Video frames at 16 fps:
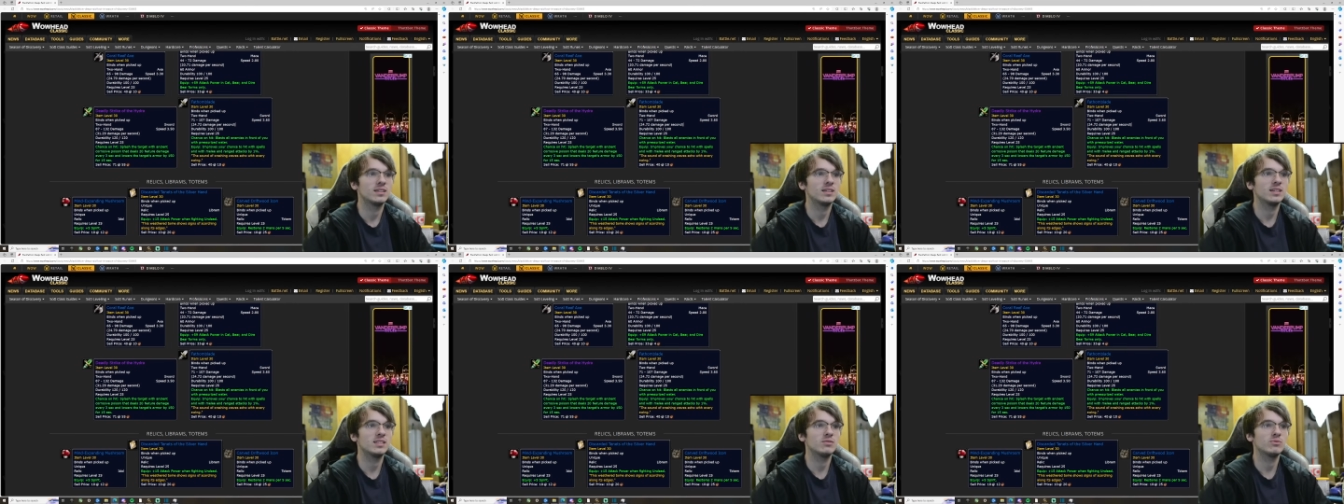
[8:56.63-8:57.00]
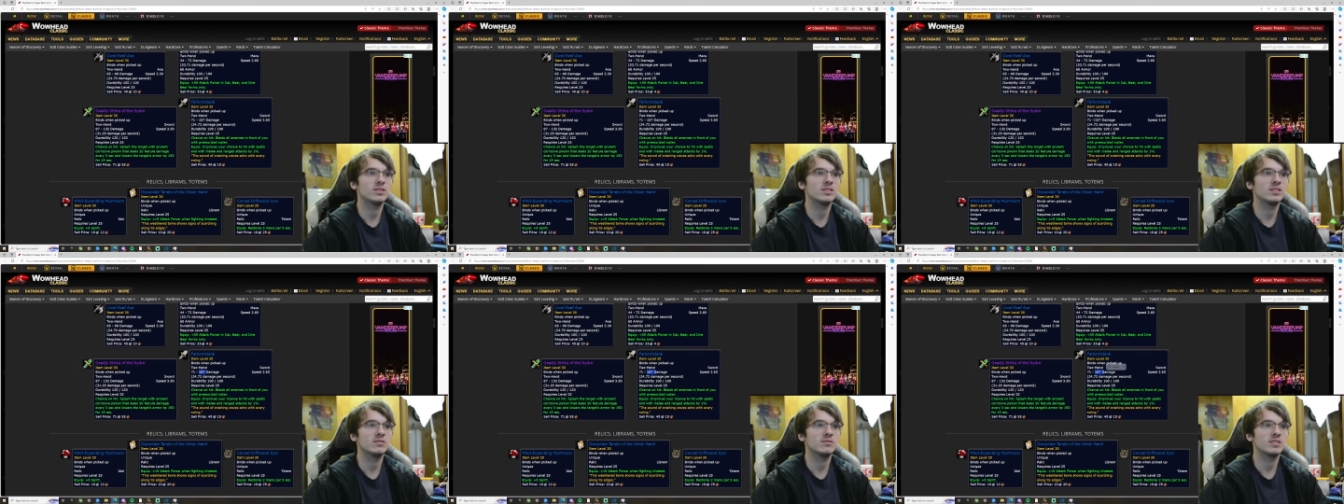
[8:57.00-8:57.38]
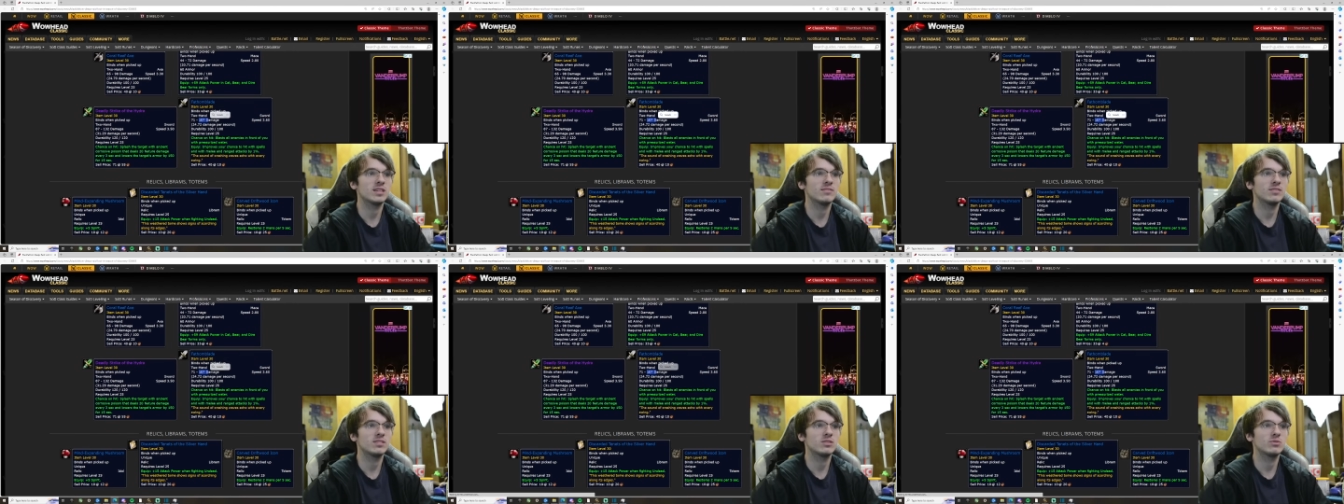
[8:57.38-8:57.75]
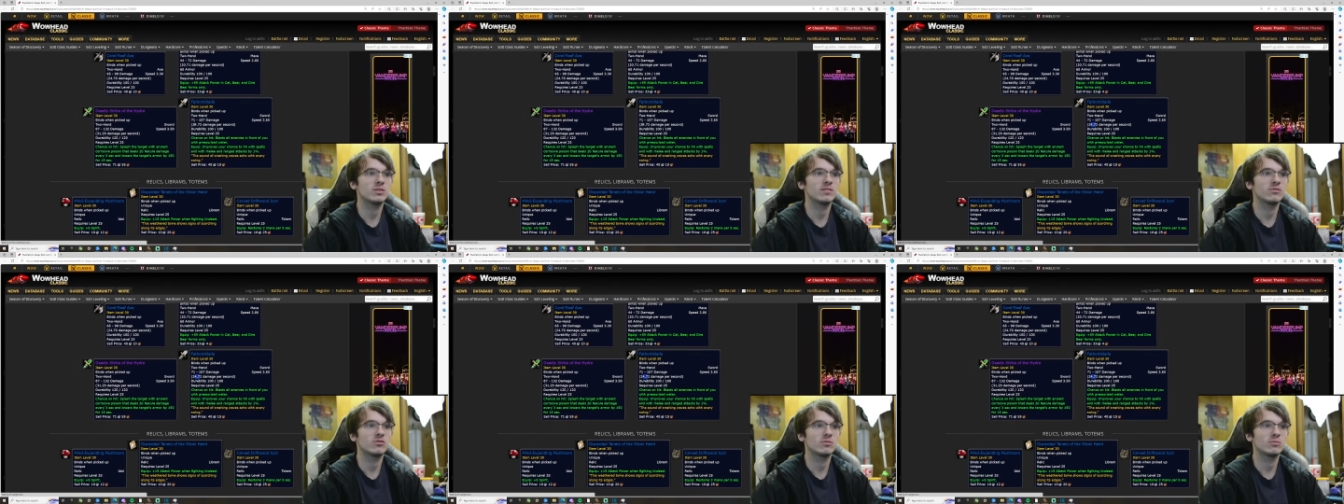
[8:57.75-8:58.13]
Hits 107,
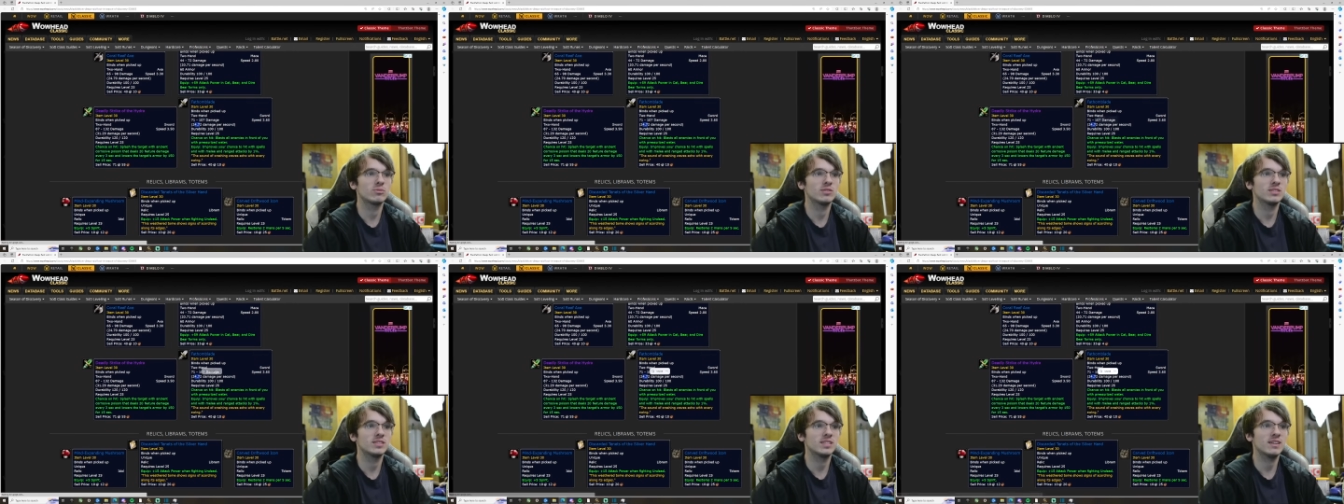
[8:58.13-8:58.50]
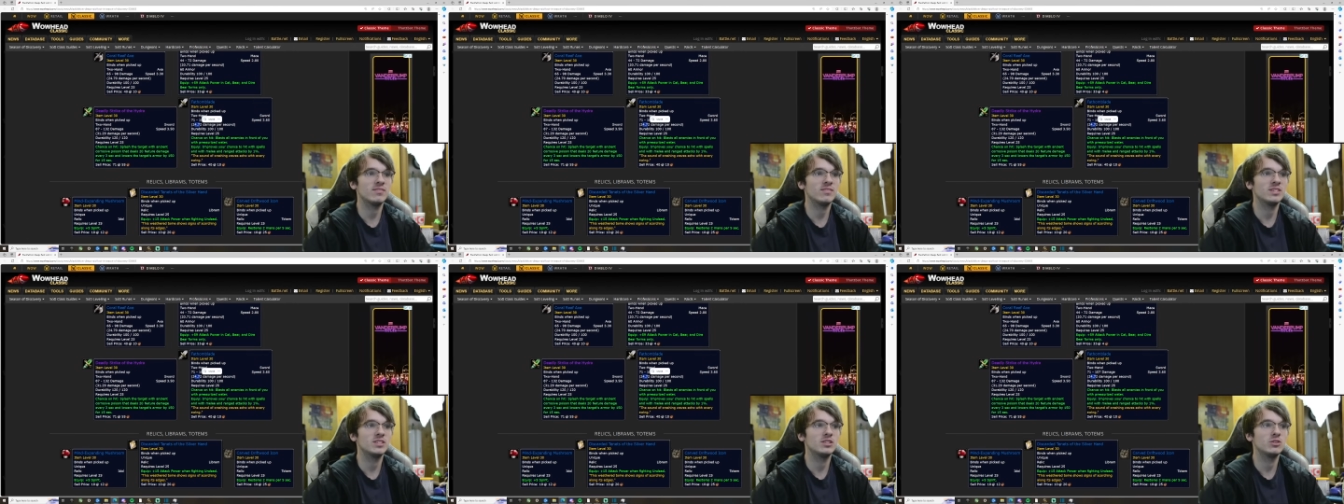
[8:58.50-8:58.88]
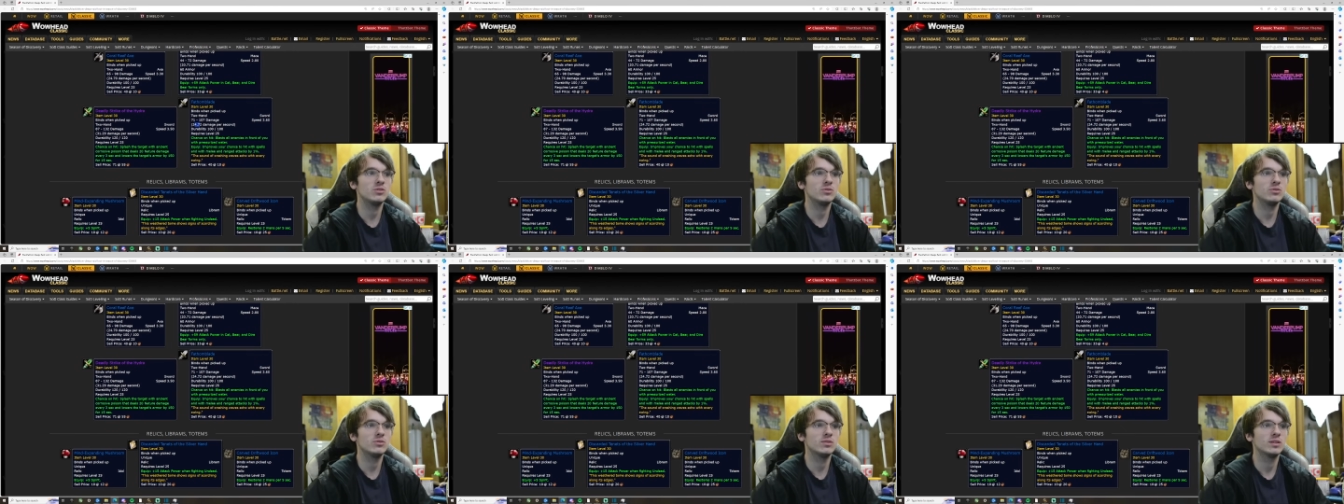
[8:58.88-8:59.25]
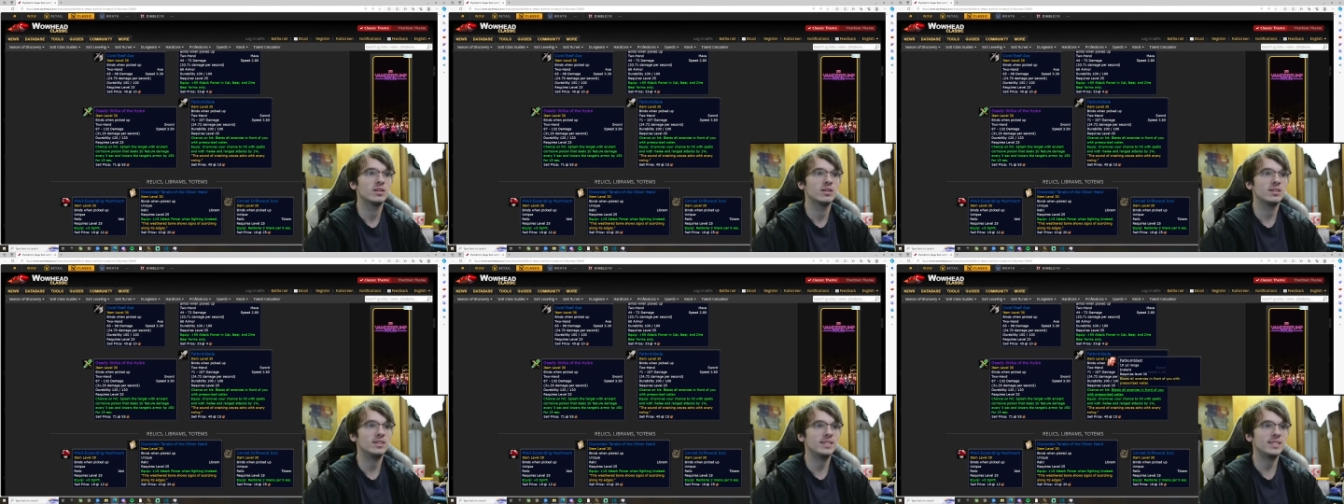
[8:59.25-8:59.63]
24.72.
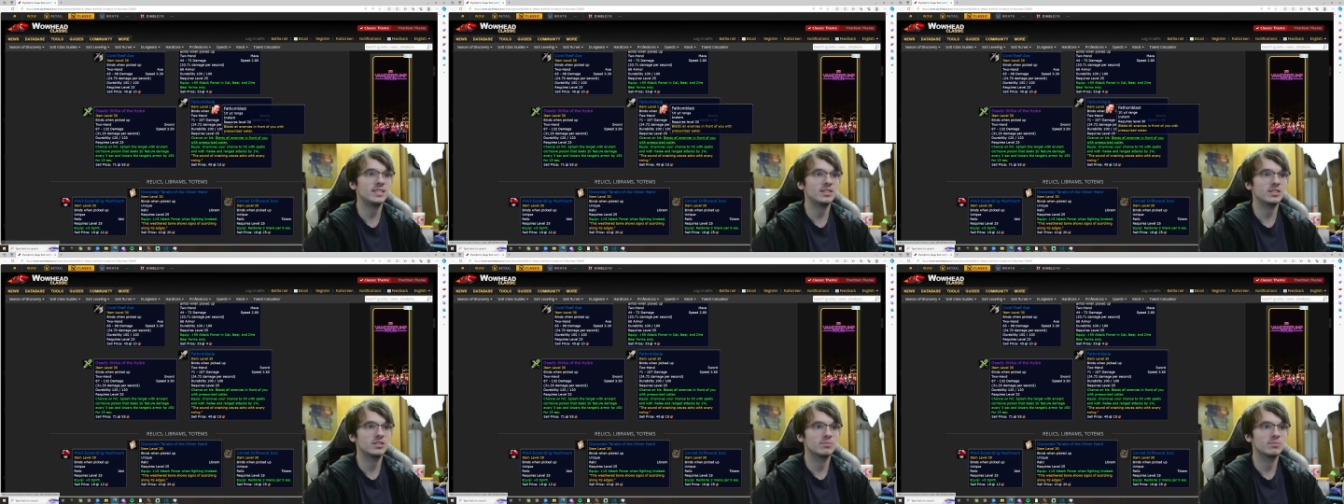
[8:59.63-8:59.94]
What?